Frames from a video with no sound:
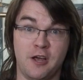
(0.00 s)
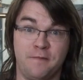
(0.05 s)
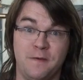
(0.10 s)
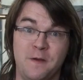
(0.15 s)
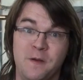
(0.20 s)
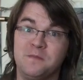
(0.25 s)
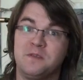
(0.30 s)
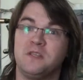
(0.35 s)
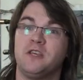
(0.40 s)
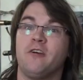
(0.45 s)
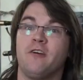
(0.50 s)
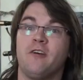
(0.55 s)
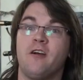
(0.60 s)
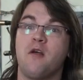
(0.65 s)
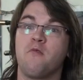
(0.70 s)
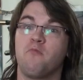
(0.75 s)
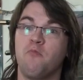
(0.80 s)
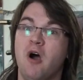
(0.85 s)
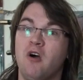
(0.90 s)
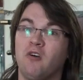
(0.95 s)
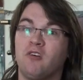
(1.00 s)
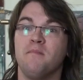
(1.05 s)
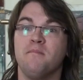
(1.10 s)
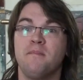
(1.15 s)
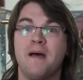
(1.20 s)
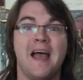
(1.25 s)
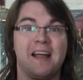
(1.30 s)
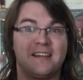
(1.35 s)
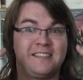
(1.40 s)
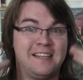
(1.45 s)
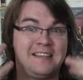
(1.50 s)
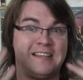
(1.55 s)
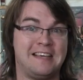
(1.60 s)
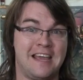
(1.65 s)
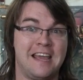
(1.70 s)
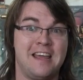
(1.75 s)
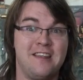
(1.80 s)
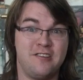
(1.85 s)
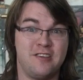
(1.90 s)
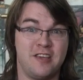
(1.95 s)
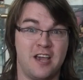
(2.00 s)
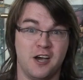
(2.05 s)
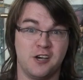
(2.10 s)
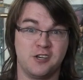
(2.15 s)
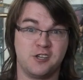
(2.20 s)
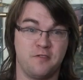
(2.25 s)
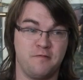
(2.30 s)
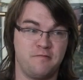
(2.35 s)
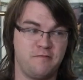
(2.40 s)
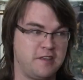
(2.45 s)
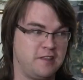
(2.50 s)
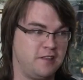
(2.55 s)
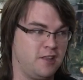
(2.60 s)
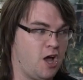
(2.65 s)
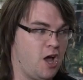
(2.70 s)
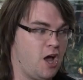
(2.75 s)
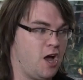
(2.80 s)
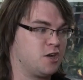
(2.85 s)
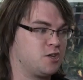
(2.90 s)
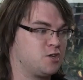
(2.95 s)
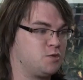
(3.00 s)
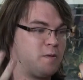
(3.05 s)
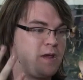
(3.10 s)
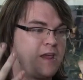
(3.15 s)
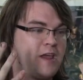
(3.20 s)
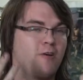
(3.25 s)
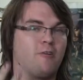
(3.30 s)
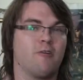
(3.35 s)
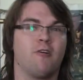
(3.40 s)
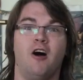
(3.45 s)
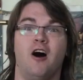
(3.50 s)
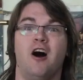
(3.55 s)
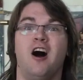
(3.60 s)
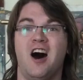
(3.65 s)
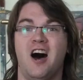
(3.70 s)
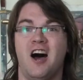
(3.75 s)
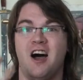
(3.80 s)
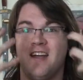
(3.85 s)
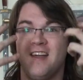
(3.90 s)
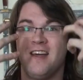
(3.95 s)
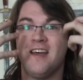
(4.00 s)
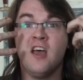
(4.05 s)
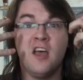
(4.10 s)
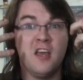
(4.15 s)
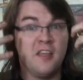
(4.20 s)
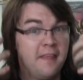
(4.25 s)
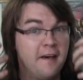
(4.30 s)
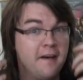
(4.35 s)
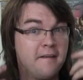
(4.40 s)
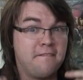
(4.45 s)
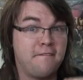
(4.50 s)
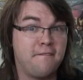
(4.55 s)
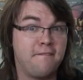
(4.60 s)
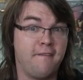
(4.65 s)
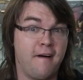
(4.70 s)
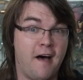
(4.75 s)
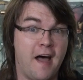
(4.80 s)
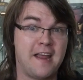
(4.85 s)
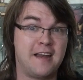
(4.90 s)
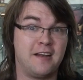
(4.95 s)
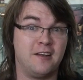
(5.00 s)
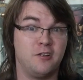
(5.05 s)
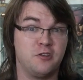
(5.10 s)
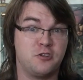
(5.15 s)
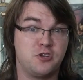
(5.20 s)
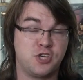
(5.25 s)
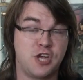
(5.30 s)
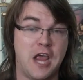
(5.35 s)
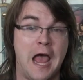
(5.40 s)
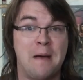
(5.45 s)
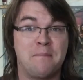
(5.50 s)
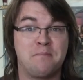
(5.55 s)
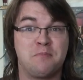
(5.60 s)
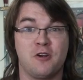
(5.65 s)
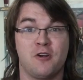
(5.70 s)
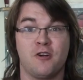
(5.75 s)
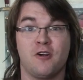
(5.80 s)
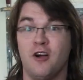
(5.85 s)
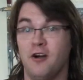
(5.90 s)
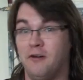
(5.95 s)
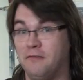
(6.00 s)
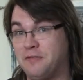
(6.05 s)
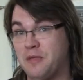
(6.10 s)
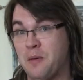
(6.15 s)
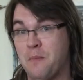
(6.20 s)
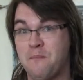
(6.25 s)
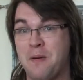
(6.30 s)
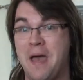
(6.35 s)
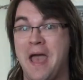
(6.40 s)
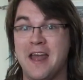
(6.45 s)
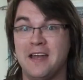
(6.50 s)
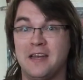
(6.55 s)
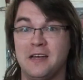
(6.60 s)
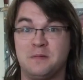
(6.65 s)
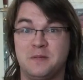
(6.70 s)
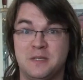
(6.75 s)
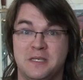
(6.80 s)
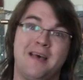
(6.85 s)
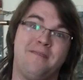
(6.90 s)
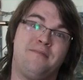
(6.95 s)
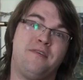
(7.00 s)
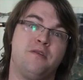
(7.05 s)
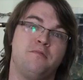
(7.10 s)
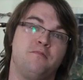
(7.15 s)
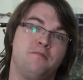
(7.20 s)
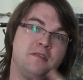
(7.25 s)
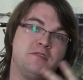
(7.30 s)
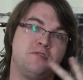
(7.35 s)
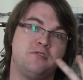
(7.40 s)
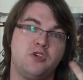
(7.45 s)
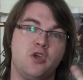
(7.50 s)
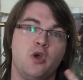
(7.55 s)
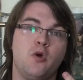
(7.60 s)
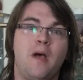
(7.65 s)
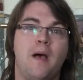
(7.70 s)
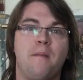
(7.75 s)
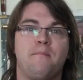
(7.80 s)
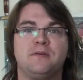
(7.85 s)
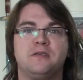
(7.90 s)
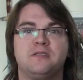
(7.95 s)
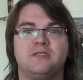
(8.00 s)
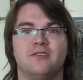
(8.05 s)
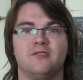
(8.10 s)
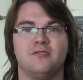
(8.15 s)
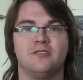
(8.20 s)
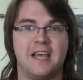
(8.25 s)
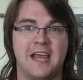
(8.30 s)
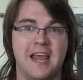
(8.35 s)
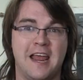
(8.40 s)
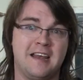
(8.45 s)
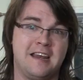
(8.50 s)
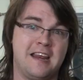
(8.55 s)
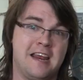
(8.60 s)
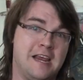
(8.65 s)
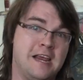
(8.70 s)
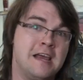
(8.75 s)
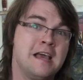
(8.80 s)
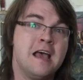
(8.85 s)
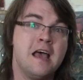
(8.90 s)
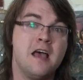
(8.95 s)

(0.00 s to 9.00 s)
Films here, and welcome back to the Inuyasha Vlogs. We are on the final chapter of the Band of Seven with two episodes handy,